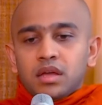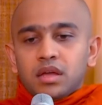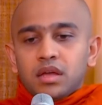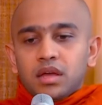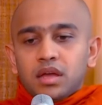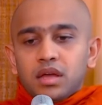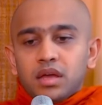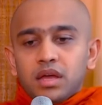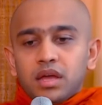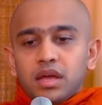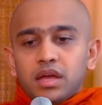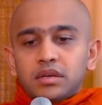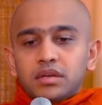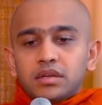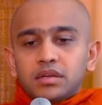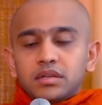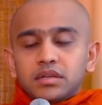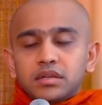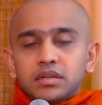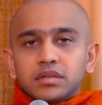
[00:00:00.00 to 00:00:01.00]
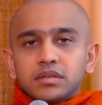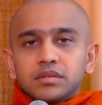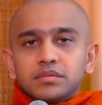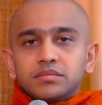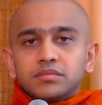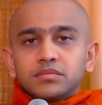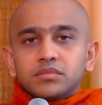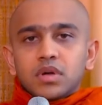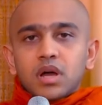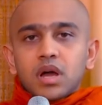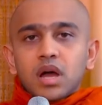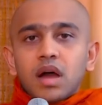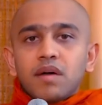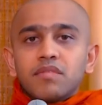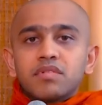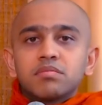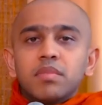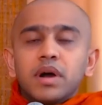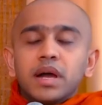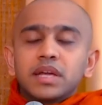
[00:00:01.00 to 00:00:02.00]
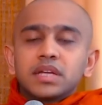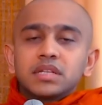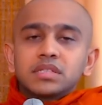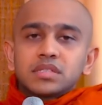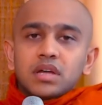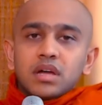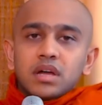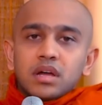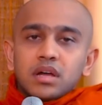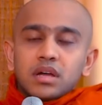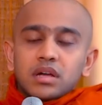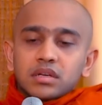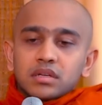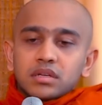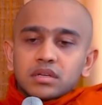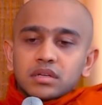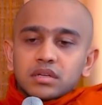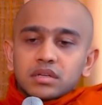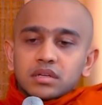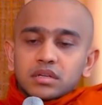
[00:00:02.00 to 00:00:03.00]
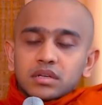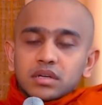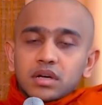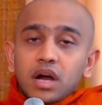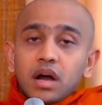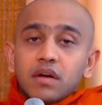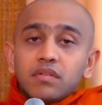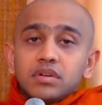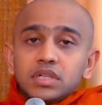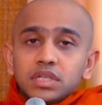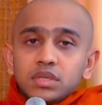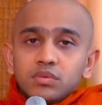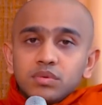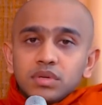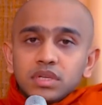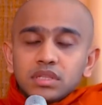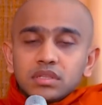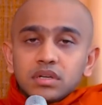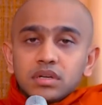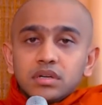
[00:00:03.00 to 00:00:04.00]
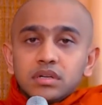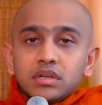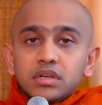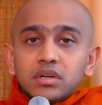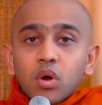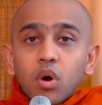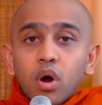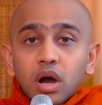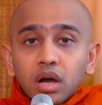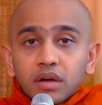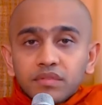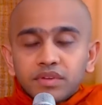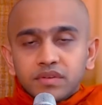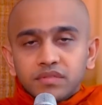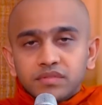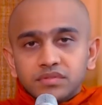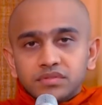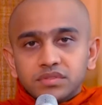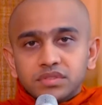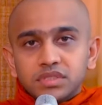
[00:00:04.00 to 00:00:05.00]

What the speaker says: And our minds are covered with wrong views.